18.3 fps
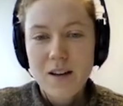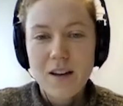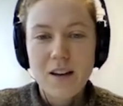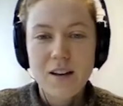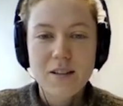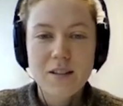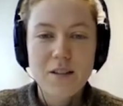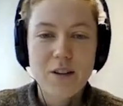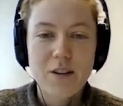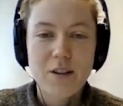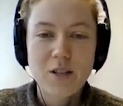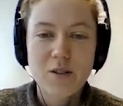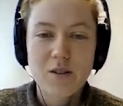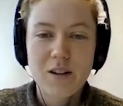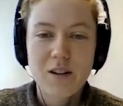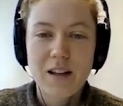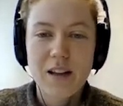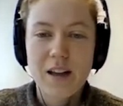and
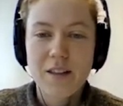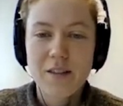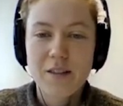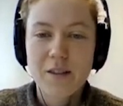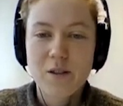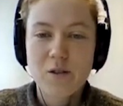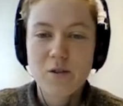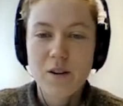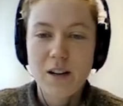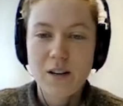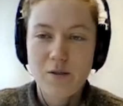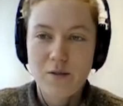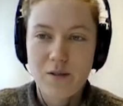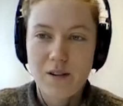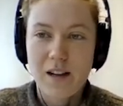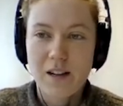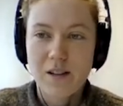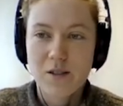eventually end the trade
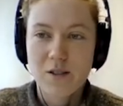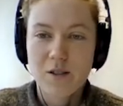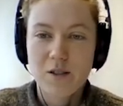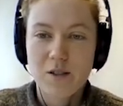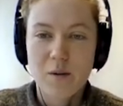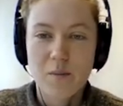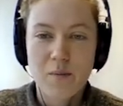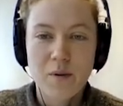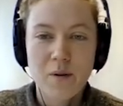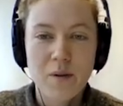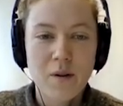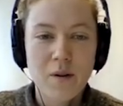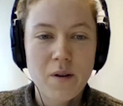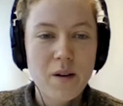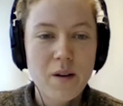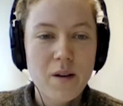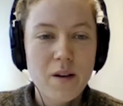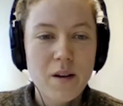relationship.
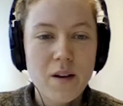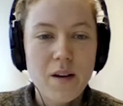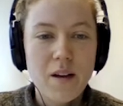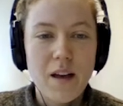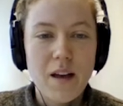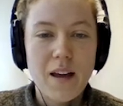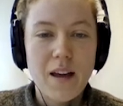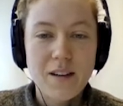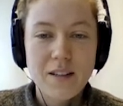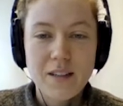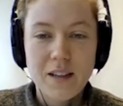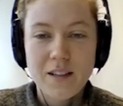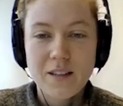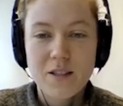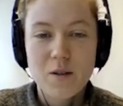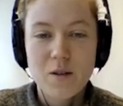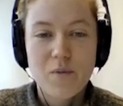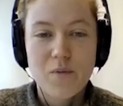And
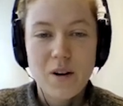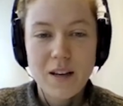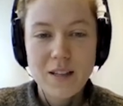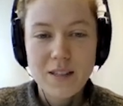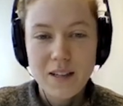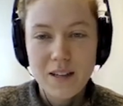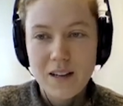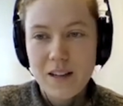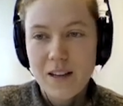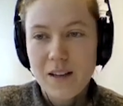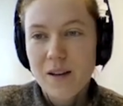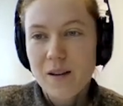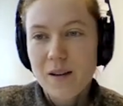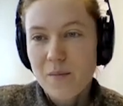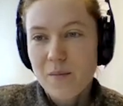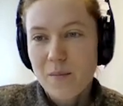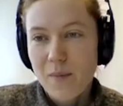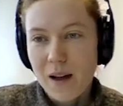unsurprisingly,
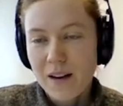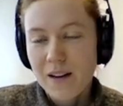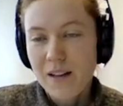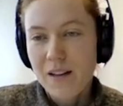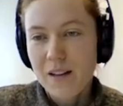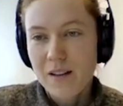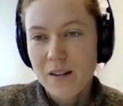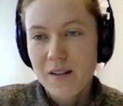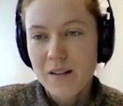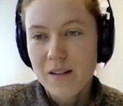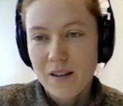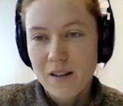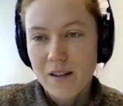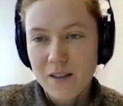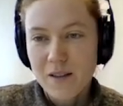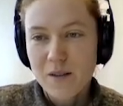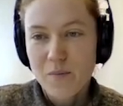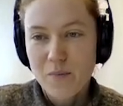money
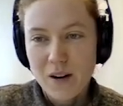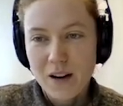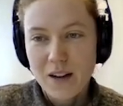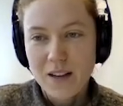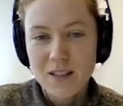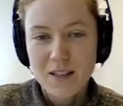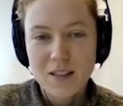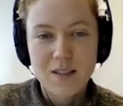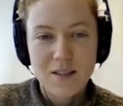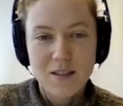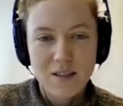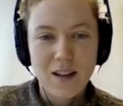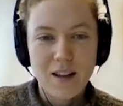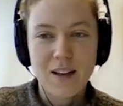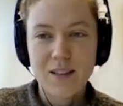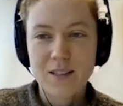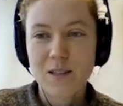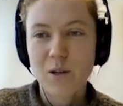and the price
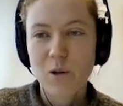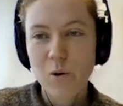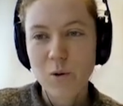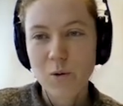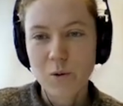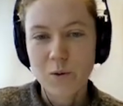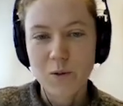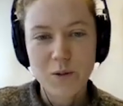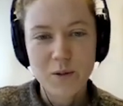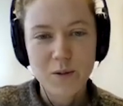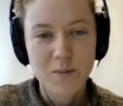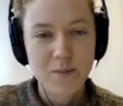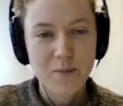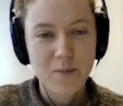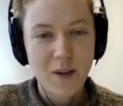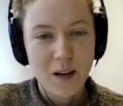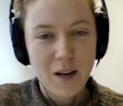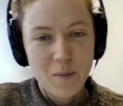excludes
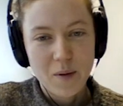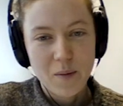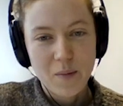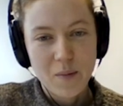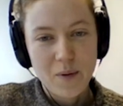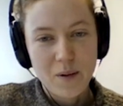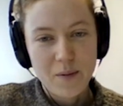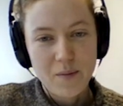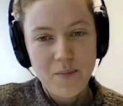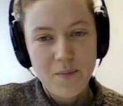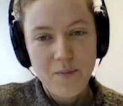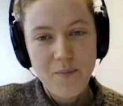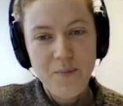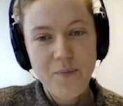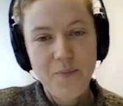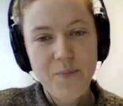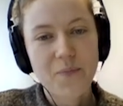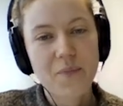many people.
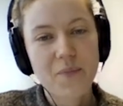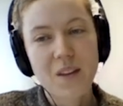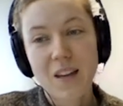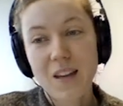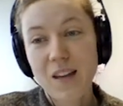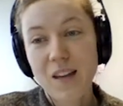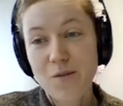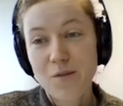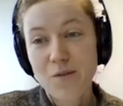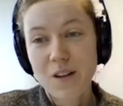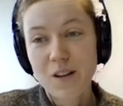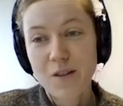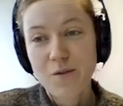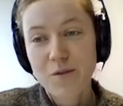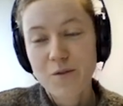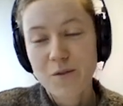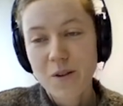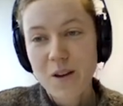Even
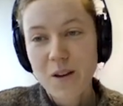if